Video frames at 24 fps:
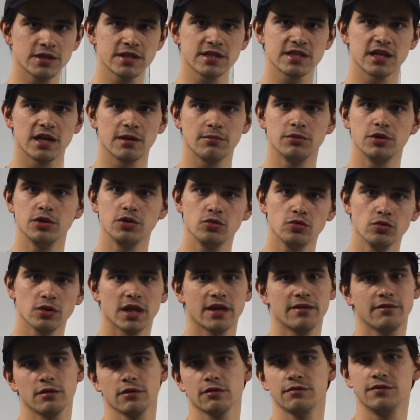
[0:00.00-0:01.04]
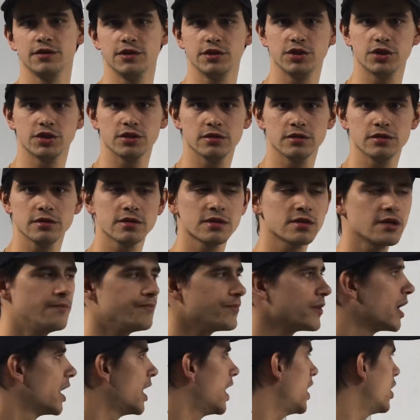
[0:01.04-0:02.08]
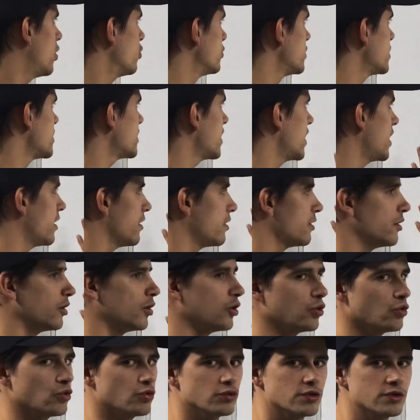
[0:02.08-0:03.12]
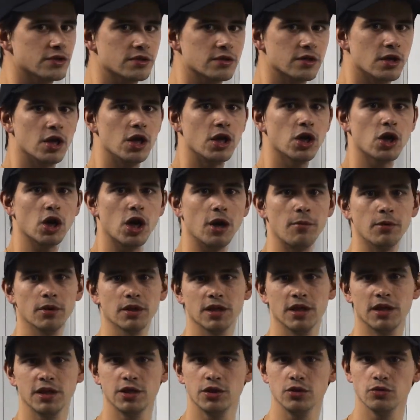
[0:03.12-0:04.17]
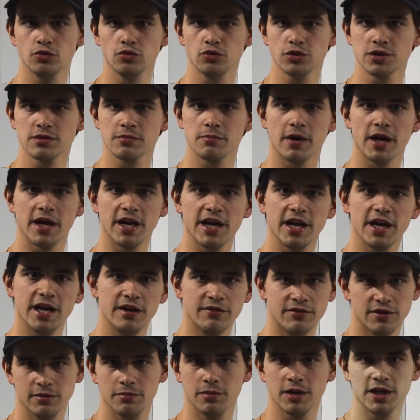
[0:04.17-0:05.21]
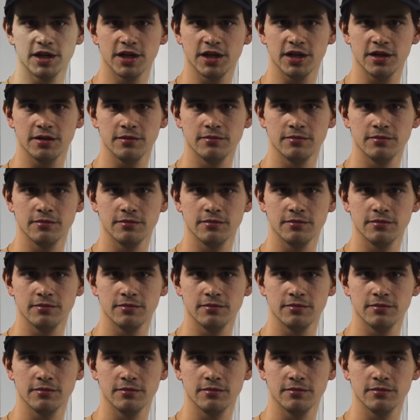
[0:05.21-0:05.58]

some new level features outside those commonly used by everybody.